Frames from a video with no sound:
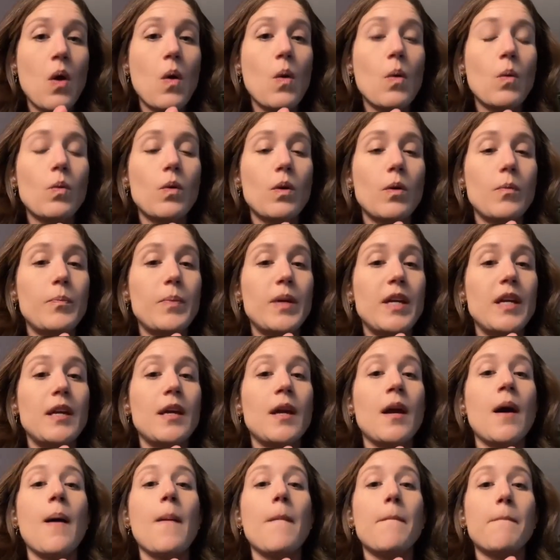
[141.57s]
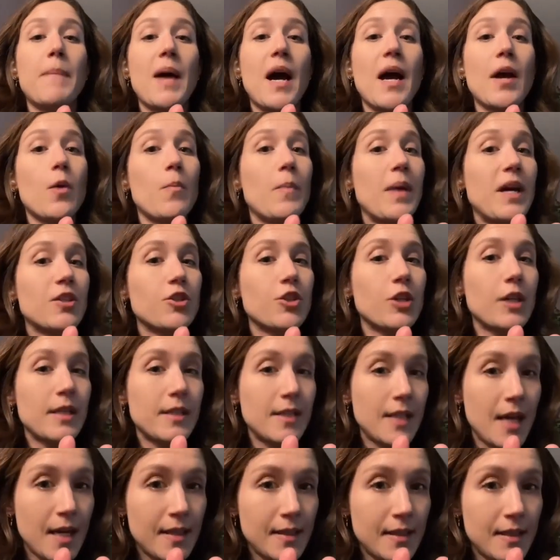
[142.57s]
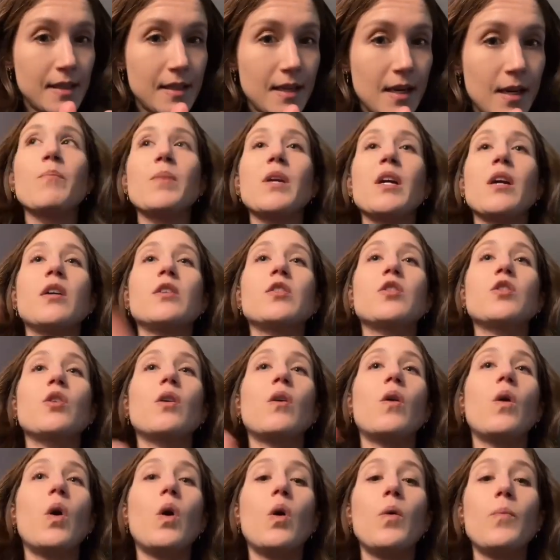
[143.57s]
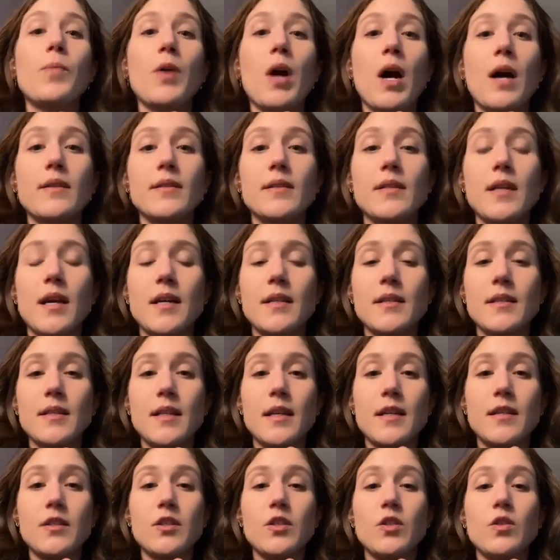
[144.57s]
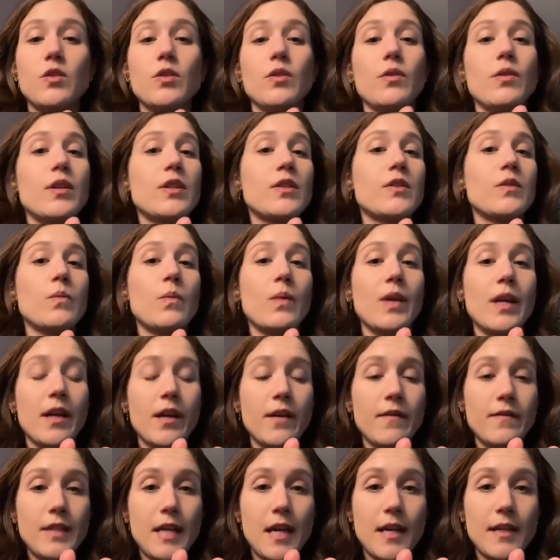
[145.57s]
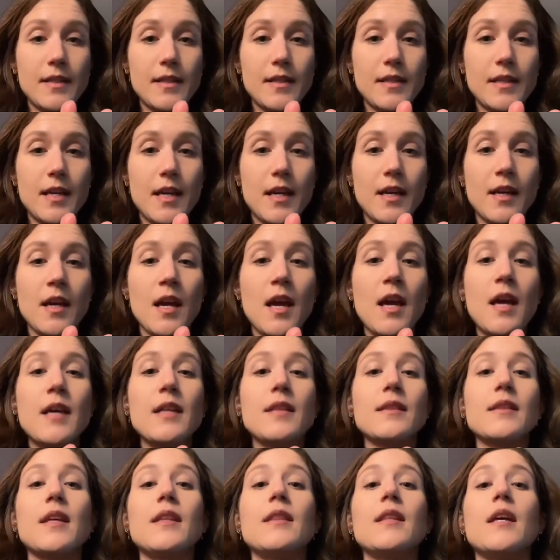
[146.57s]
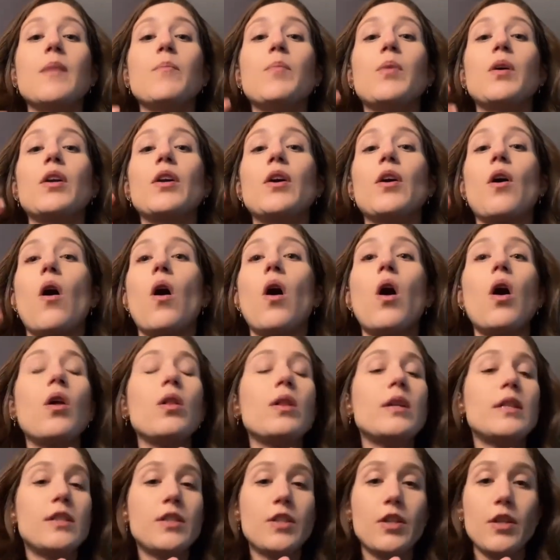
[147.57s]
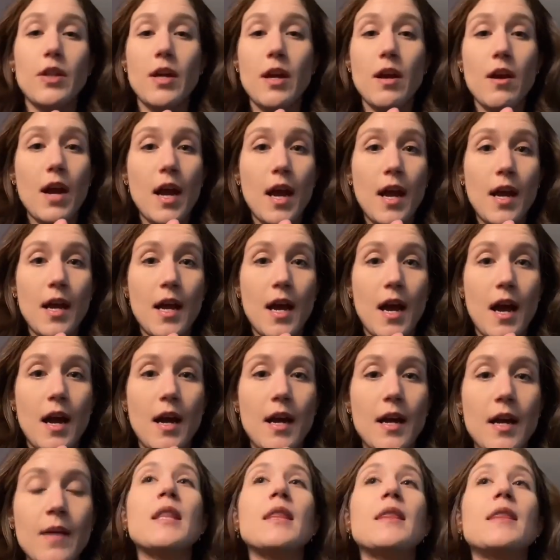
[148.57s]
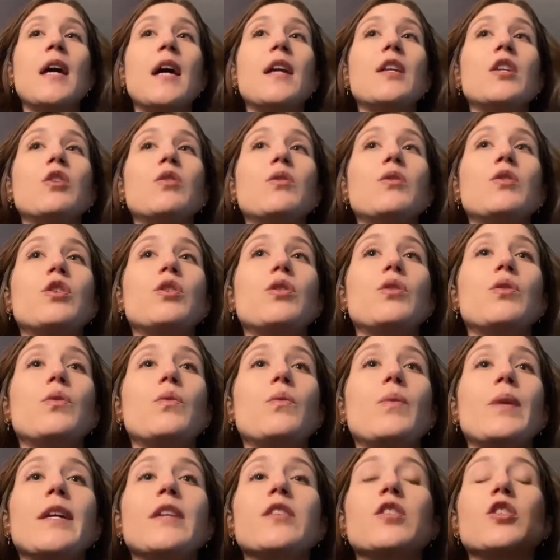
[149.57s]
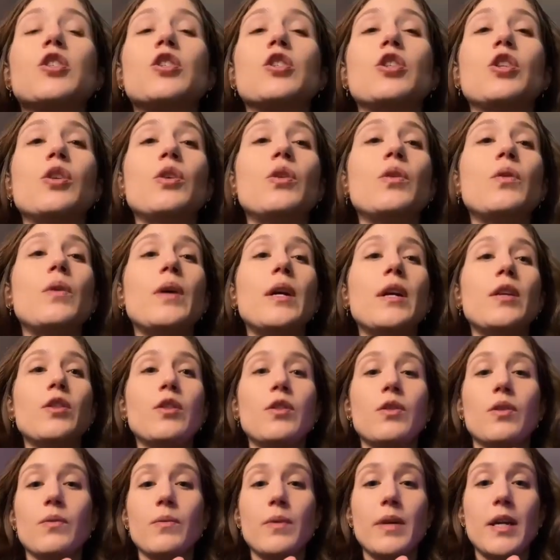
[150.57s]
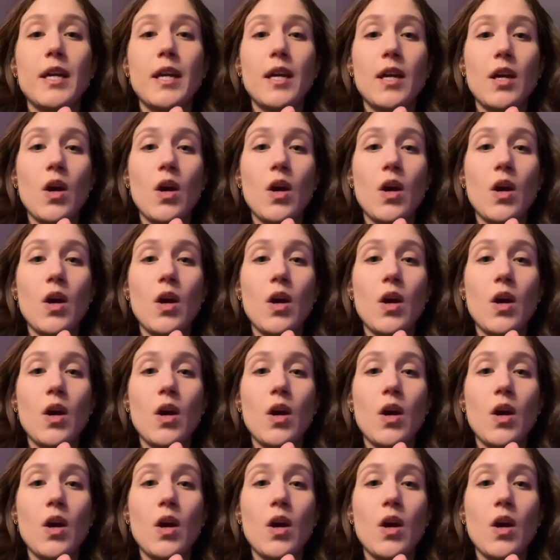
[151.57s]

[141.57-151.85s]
will be biometric testing, because the whole process is you do this week of testing, then they put it all into their AI. Then you do weeks 2 and 3